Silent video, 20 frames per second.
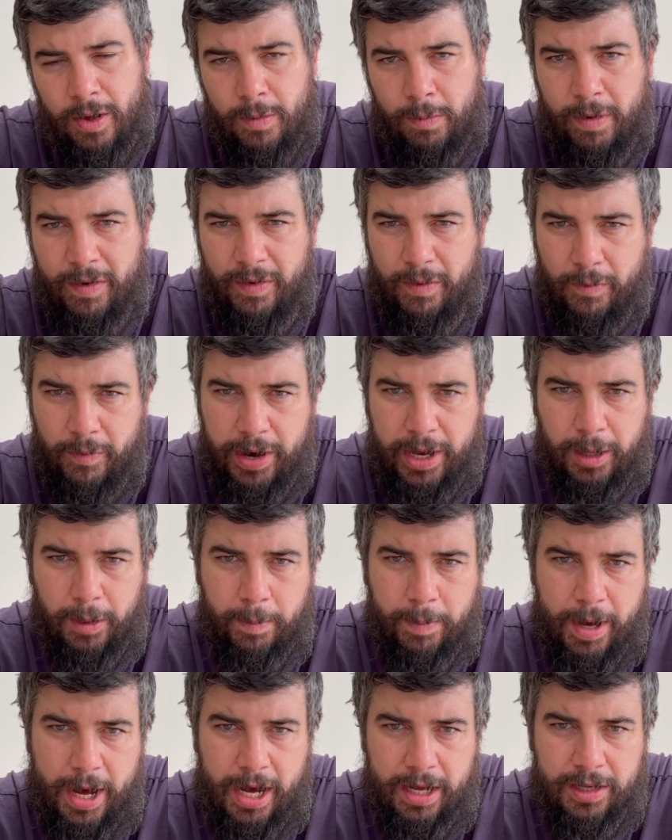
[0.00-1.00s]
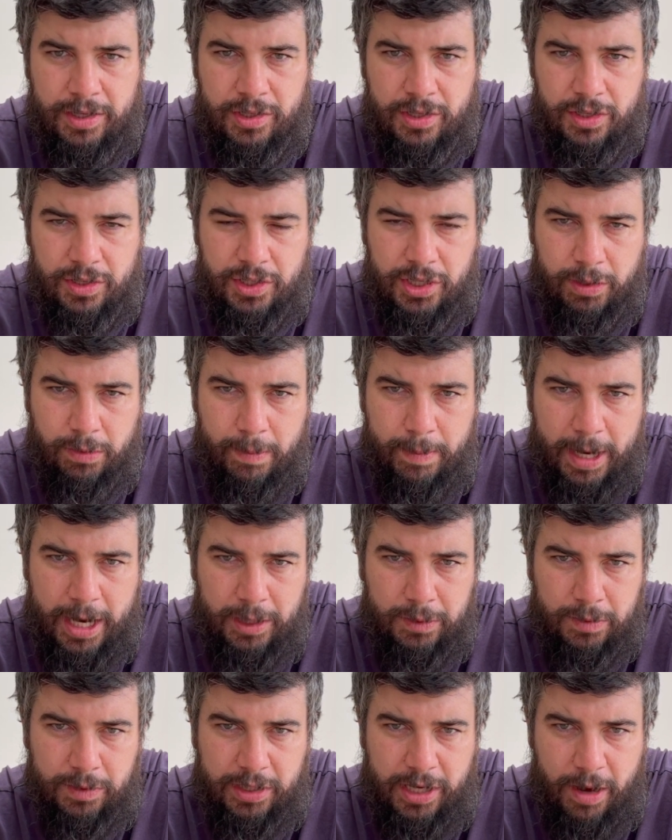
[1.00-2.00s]
with a real badge, so we might
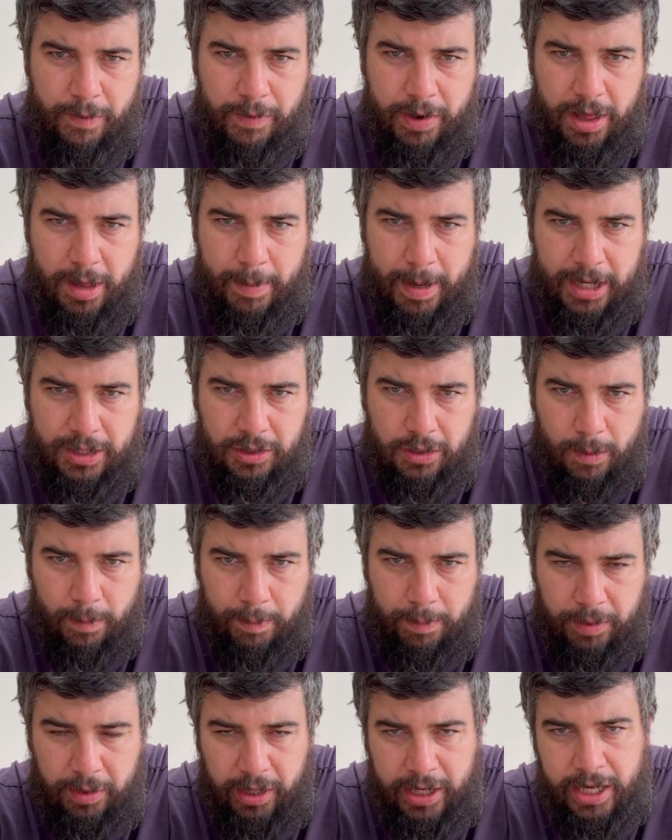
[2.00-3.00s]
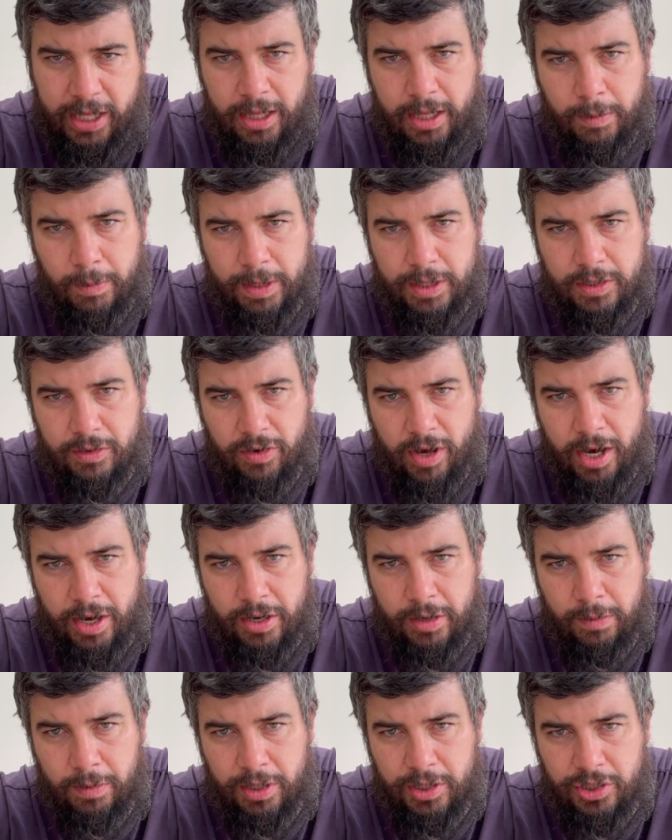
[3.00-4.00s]
as well just get rid of the badge completely when trying
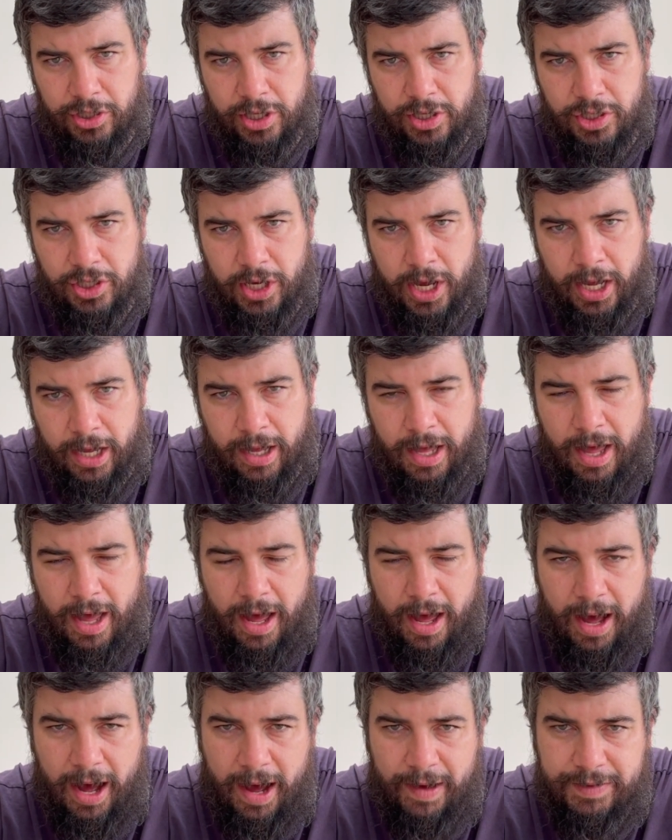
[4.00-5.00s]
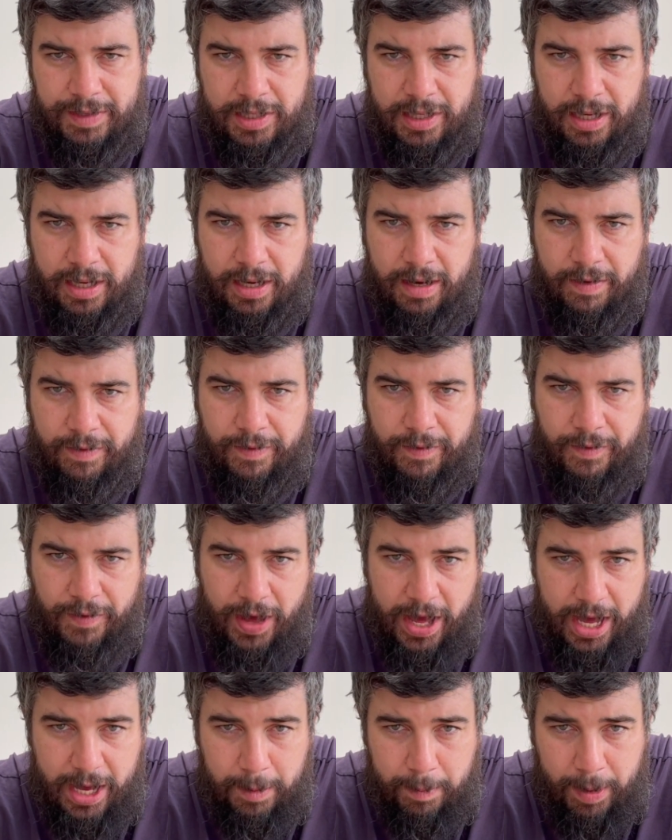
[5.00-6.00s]
to do a legit check. I've seen
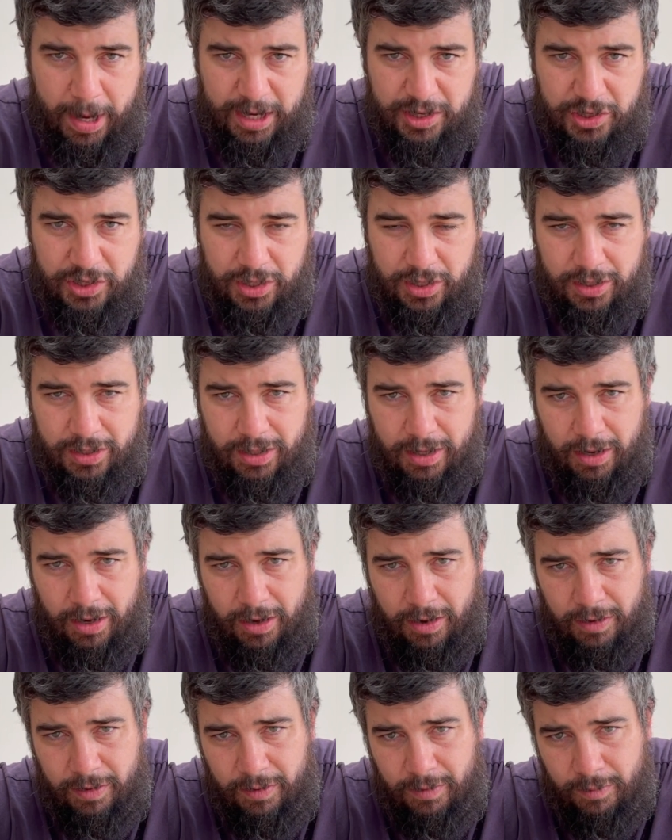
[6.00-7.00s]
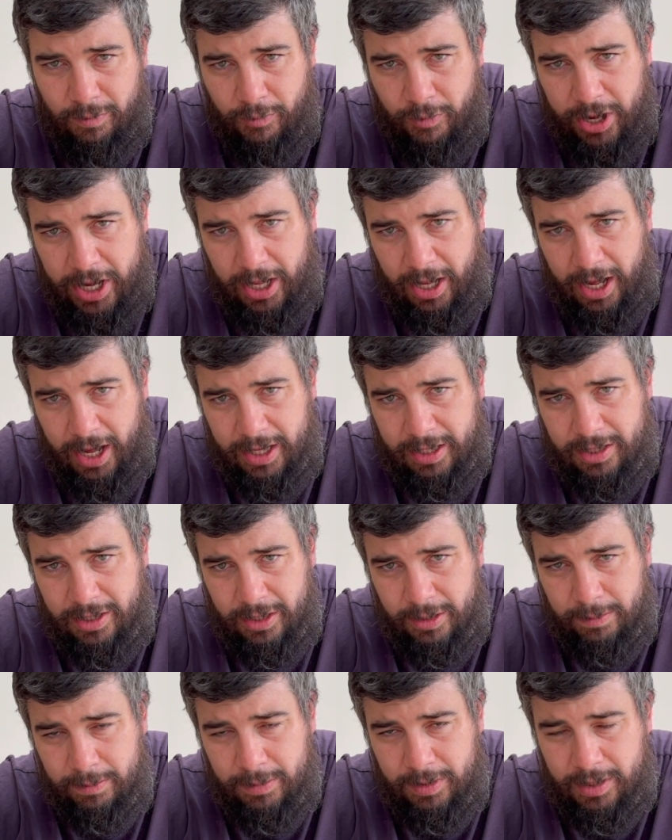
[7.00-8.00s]
fake badges on real
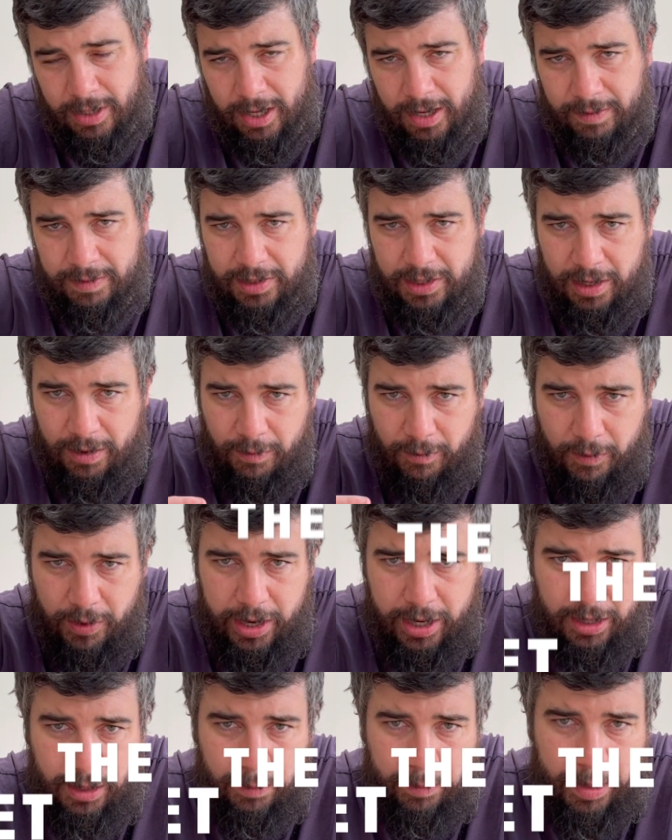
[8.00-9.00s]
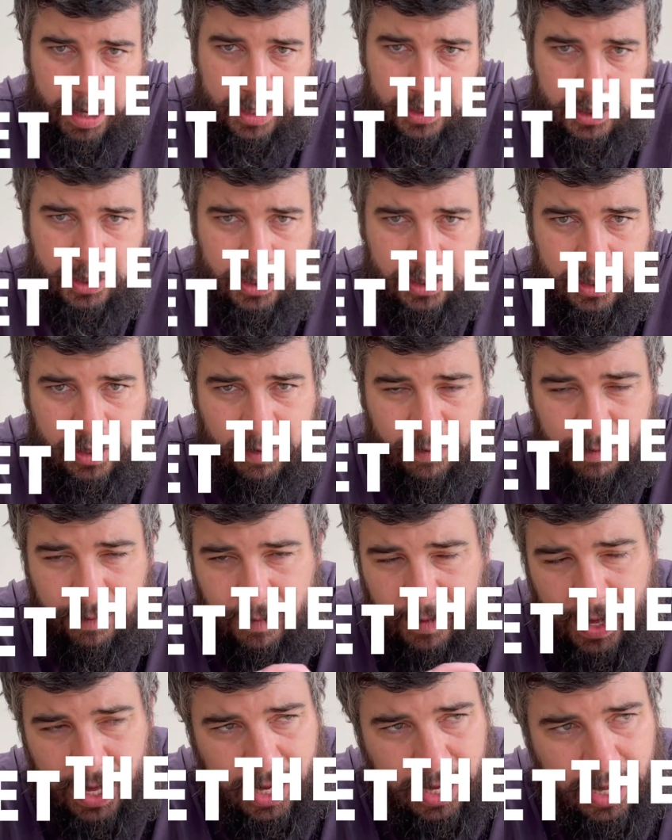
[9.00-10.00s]
items and I've seen real badges on
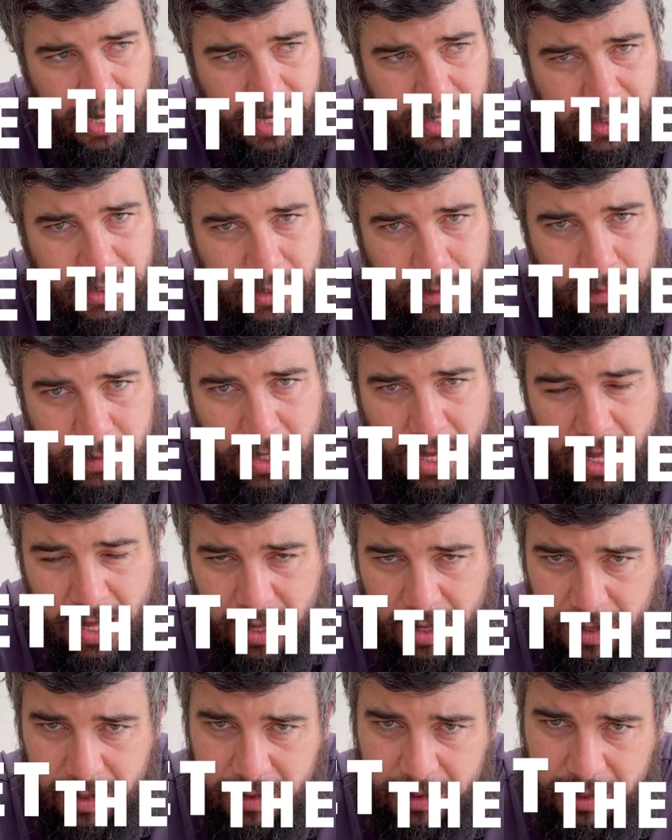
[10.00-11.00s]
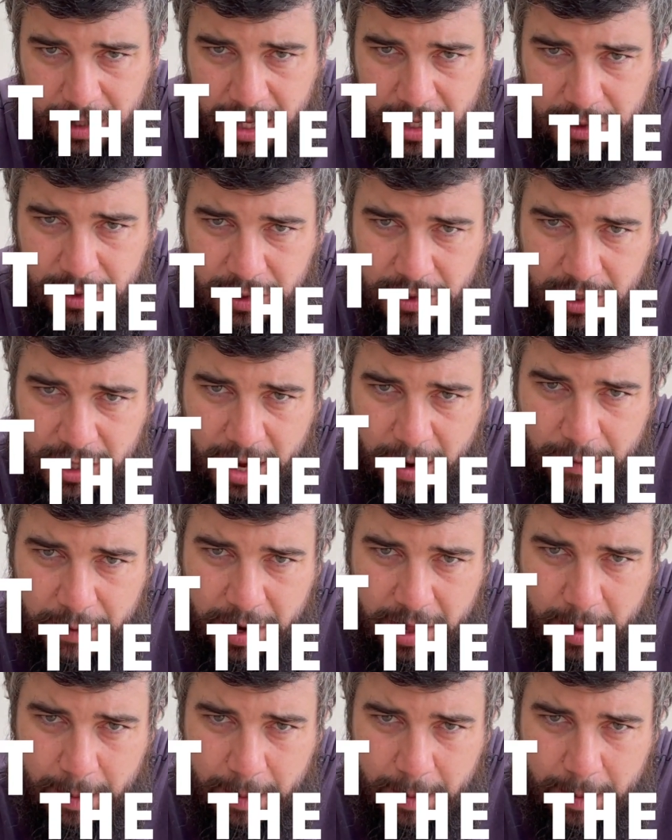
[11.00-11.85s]
fake items. So let's just get rid of the